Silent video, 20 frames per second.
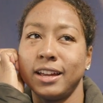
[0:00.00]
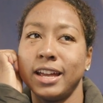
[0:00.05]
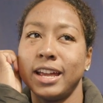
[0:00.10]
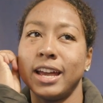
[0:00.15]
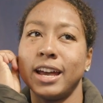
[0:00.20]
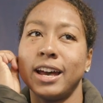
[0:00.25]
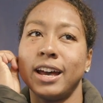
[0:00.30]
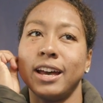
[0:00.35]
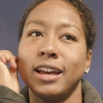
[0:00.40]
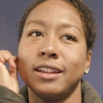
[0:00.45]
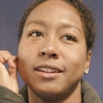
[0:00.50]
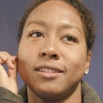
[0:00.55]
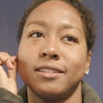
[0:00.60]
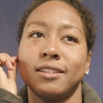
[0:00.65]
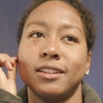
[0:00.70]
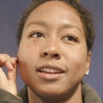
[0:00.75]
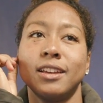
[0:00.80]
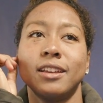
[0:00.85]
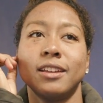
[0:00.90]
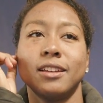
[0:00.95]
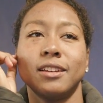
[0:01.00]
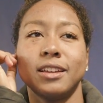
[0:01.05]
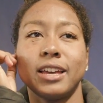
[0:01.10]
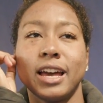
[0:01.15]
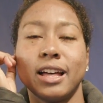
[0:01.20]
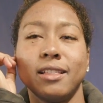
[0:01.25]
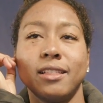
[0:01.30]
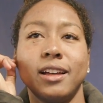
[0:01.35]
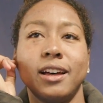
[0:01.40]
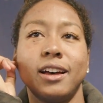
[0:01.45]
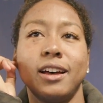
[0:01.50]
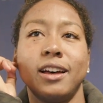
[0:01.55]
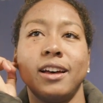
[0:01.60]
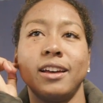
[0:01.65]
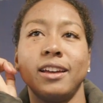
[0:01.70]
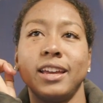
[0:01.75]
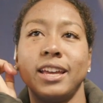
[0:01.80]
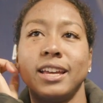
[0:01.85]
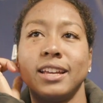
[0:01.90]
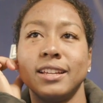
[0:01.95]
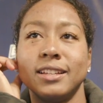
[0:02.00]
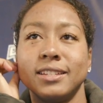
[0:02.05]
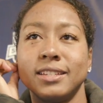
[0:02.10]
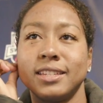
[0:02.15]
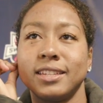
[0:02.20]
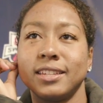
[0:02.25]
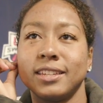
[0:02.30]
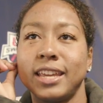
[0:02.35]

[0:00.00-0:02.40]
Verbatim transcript: I had Ella and